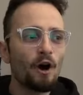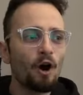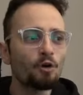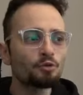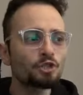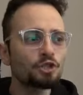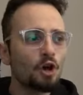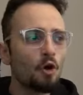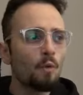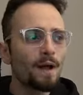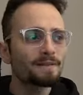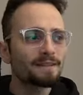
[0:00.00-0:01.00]
oh,
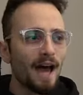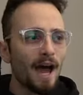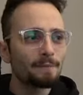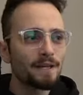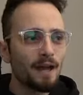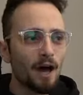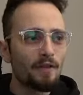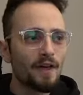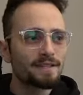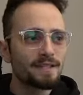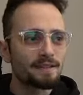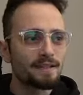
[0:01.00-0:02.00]
so well timed, and, and
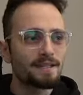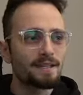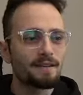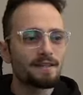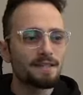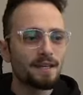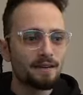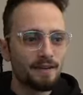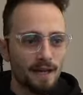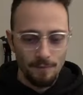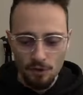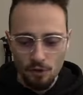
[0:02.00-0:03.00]
that's it, that's it, that's the end of
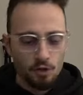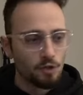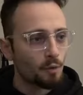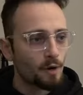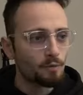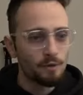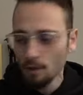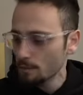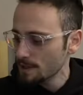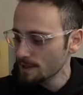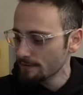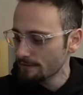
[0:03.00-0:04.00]
There's just no, oh, nope,
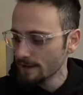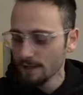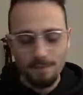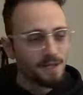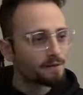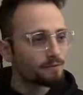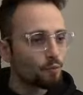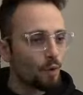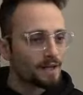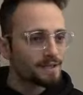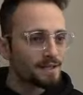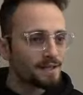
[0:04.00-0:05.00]
he's defending himself.
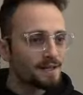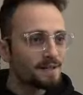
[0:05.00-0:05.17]
What?